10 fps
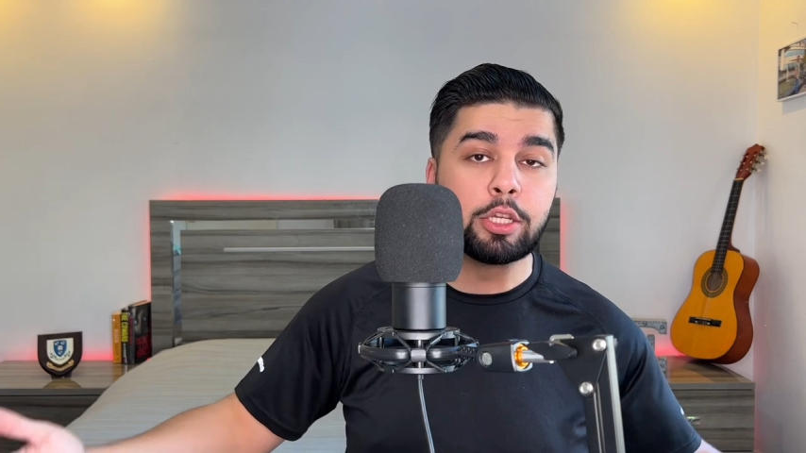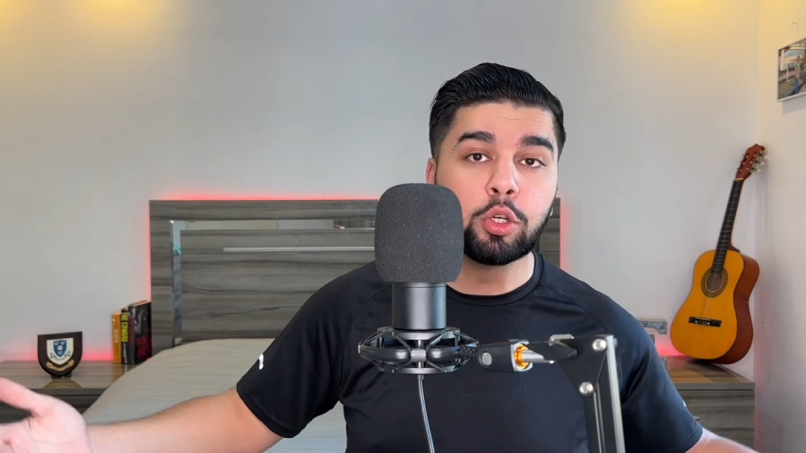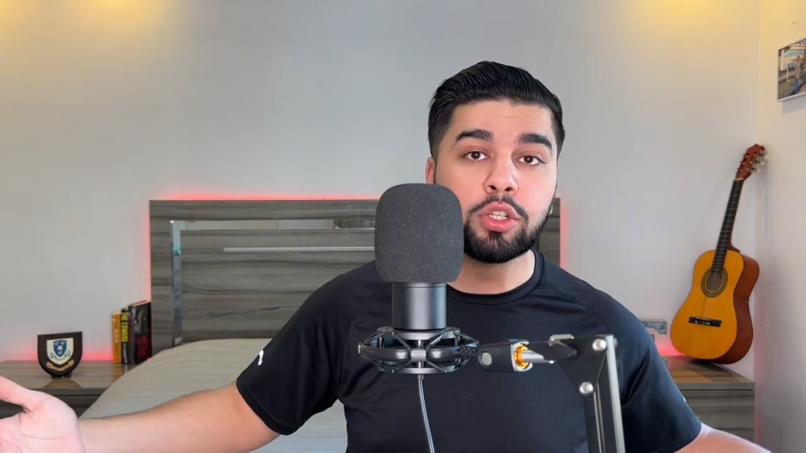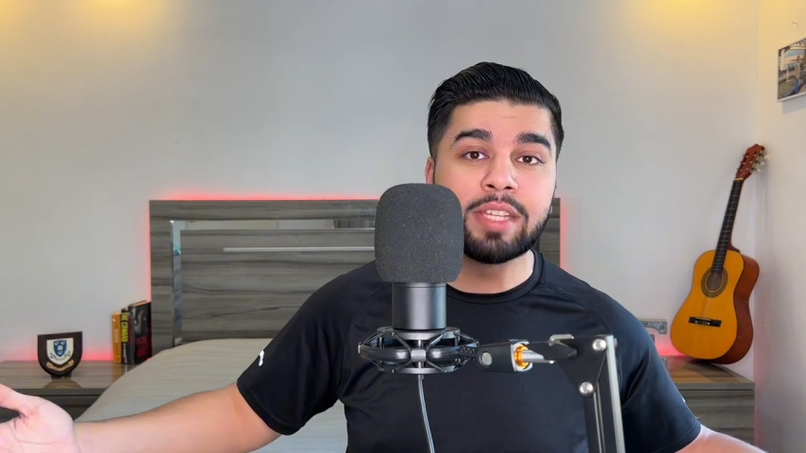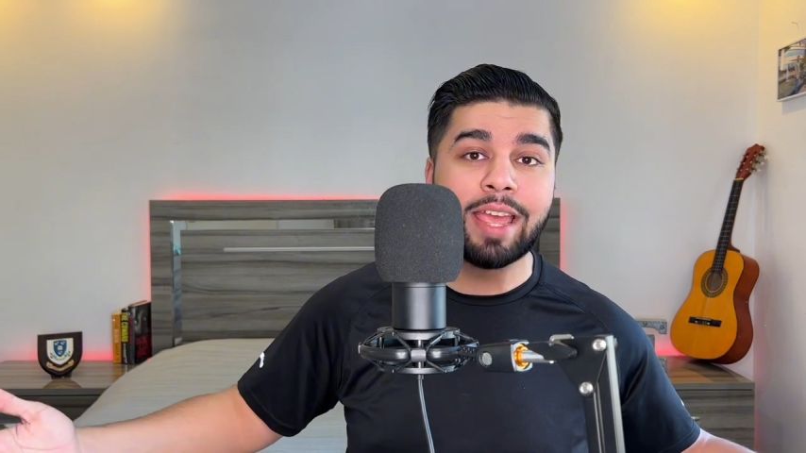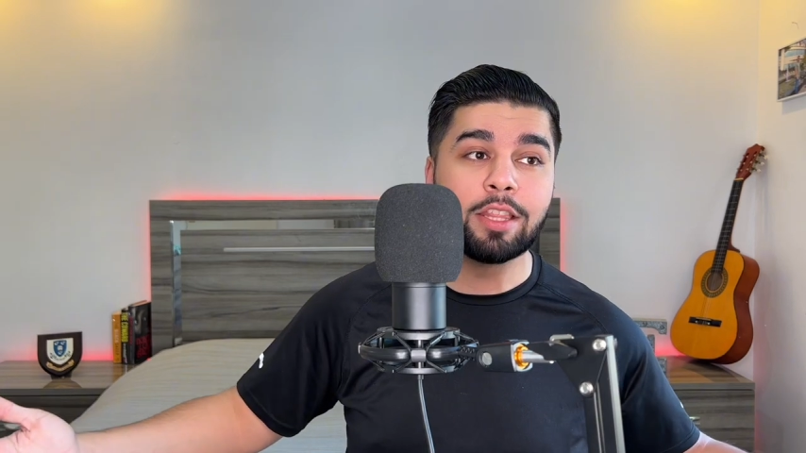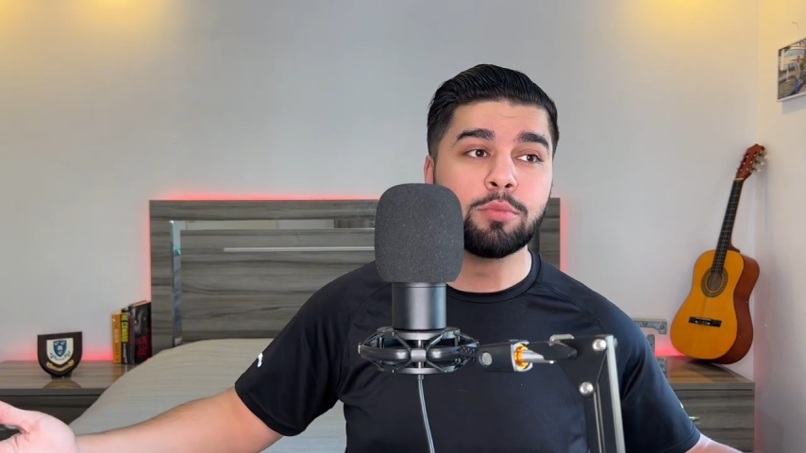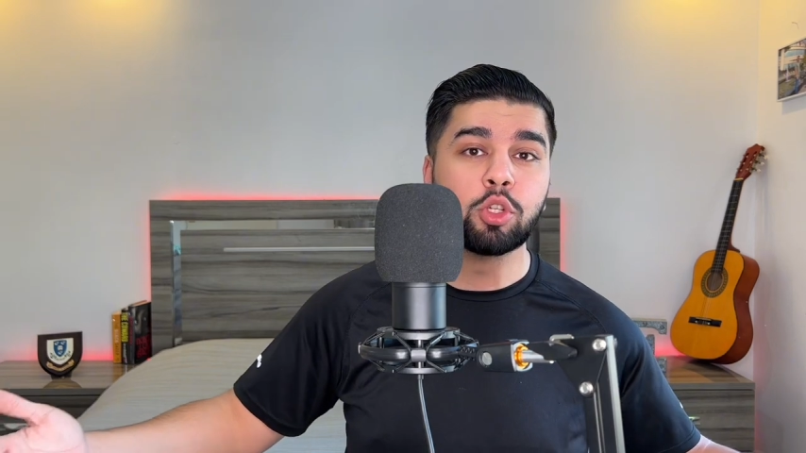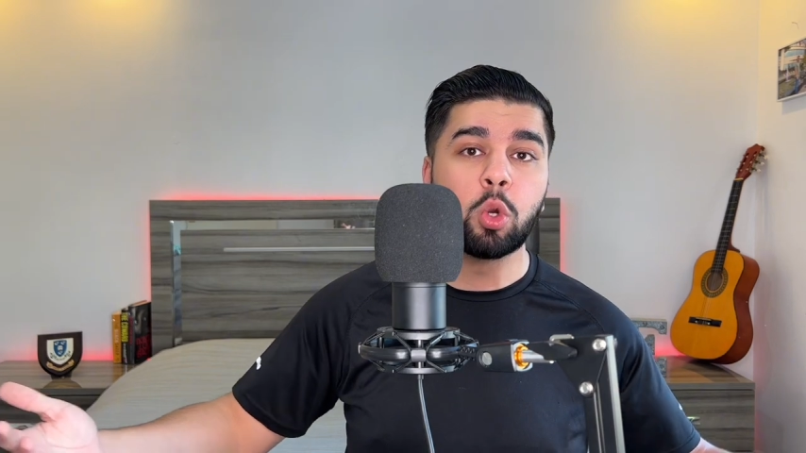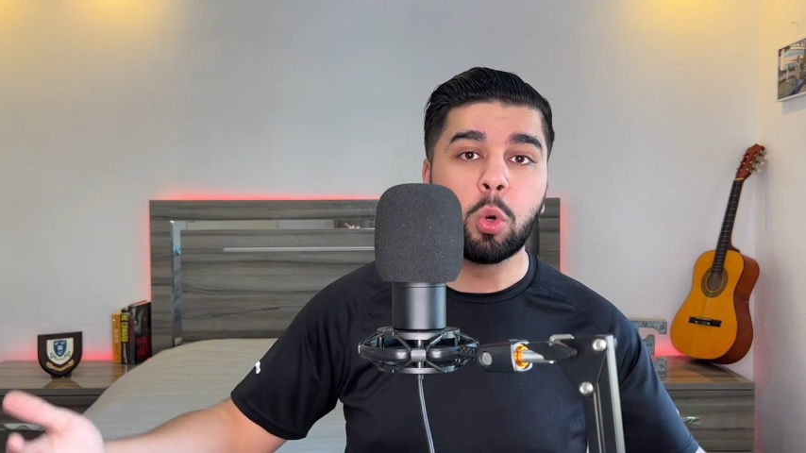he could take them
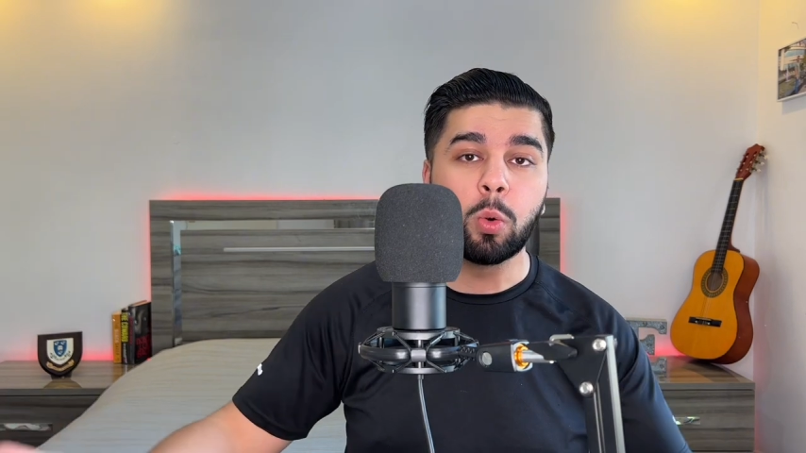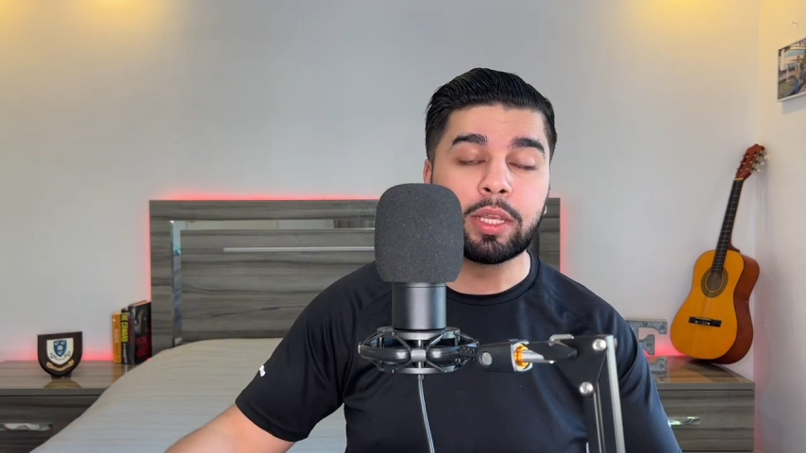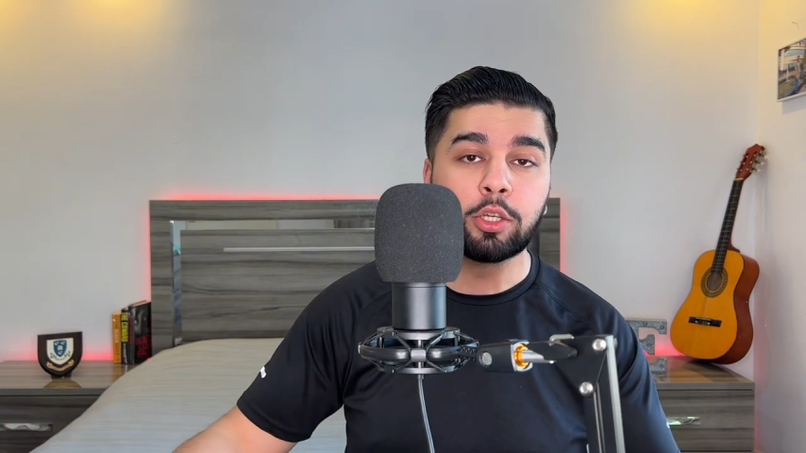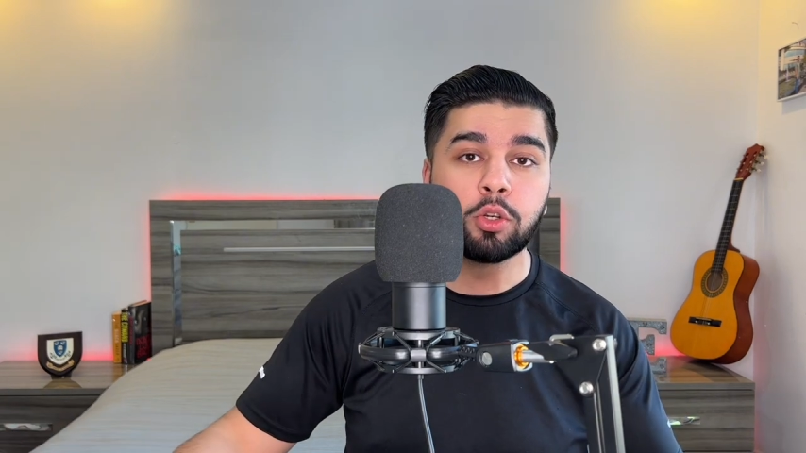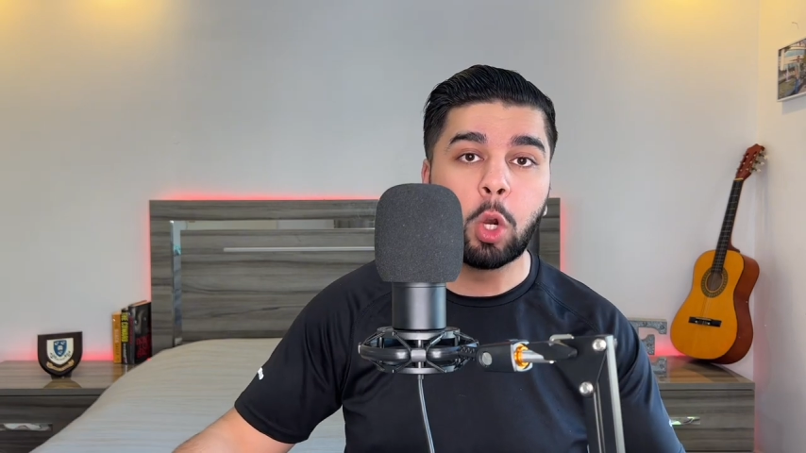to court it could